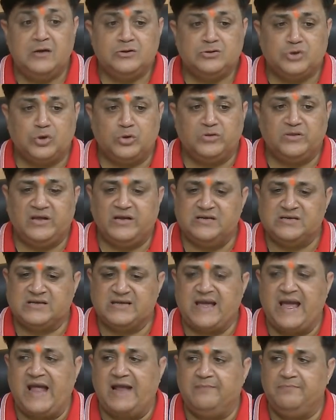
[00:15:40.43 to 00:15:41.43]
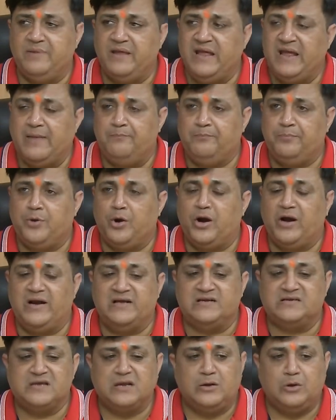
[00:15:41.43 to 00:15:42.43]
So this can be employed
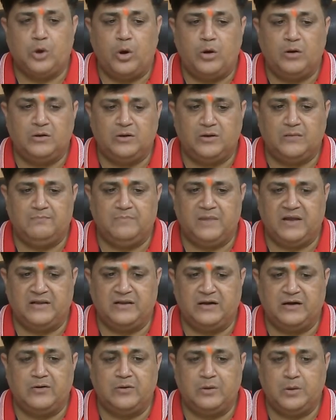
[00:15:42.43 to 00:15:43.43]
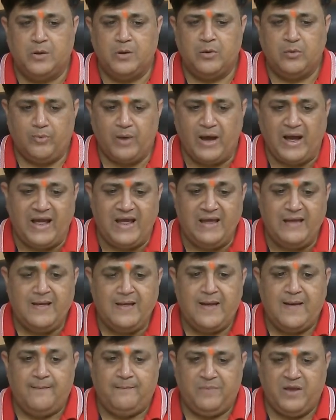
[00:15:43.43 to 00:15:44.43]
as a long-term method. Why?
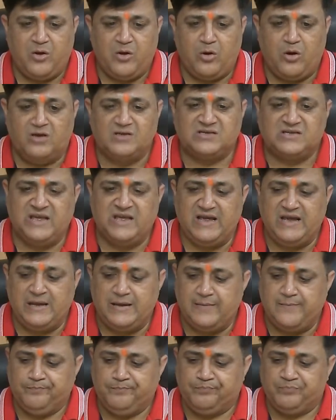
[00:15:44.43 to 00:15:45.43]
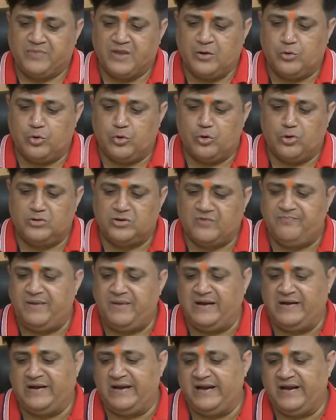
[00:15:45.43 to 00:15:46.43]
Because the growth of
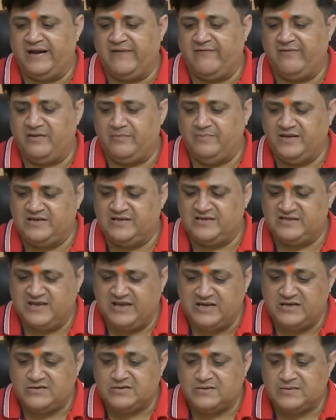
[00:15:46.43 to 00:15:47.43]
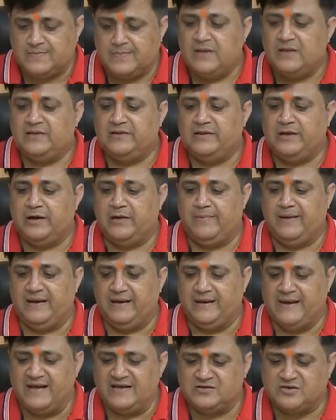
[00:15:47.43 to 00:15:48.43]
bacteria will be ceased, there will be
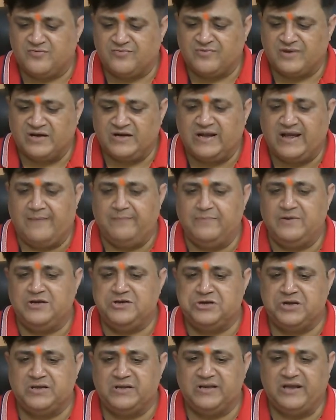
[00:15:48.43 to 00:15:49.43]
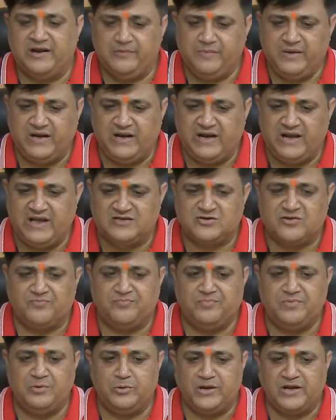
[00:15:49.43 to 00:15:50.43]
less of contamination, there will be less
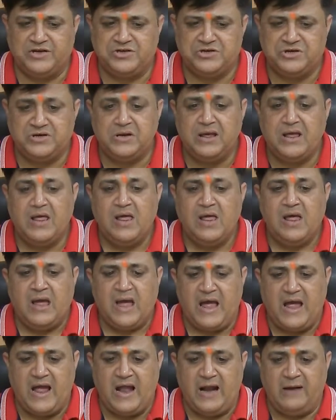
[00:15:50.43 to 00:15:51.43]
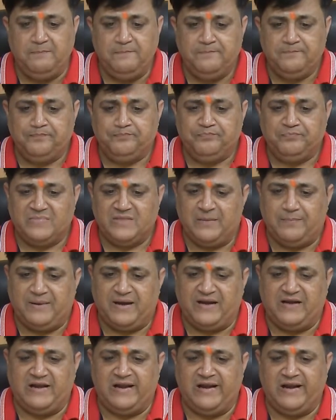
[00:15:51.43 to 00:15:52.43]
of mutation, and the
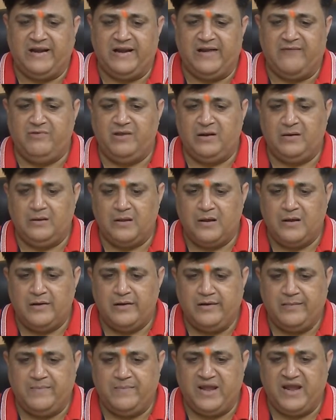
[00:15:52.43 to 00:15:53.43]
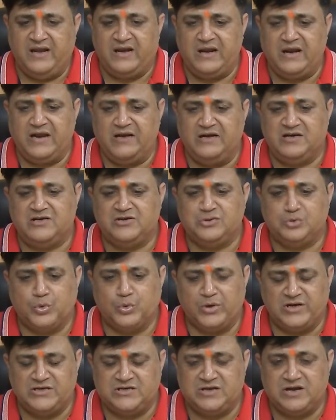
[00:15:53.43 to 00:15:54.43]
bacteria will remain in its
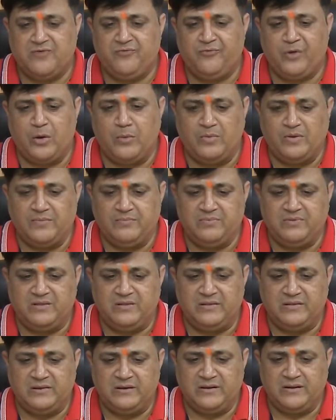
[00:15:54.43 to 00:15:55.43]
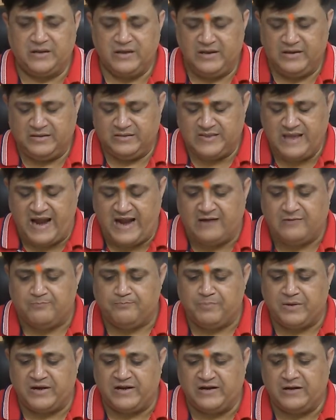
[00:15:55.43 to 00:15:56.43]
original form in
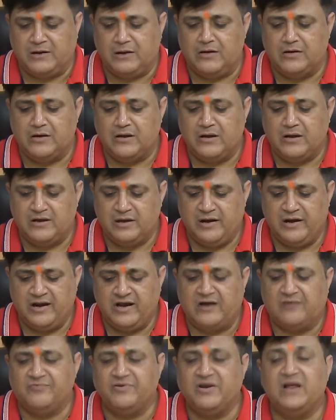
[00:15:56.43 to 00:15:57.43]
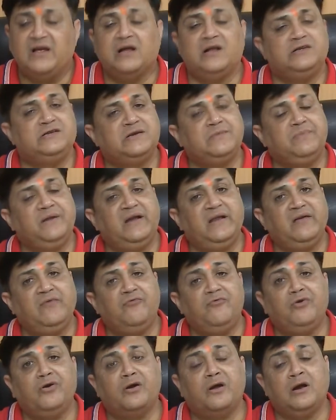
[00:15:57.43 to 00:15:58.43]
that particular recovery culture
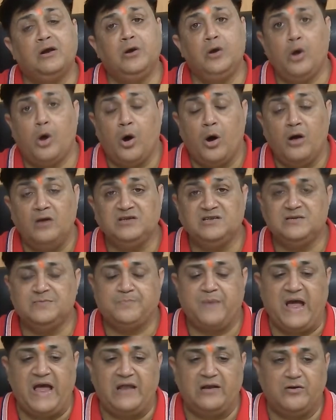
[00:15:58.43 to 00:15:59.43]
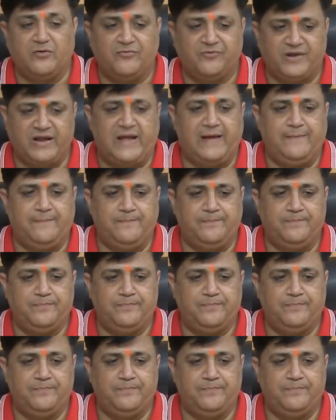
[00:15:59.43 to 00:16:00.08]
medium for a long span of time.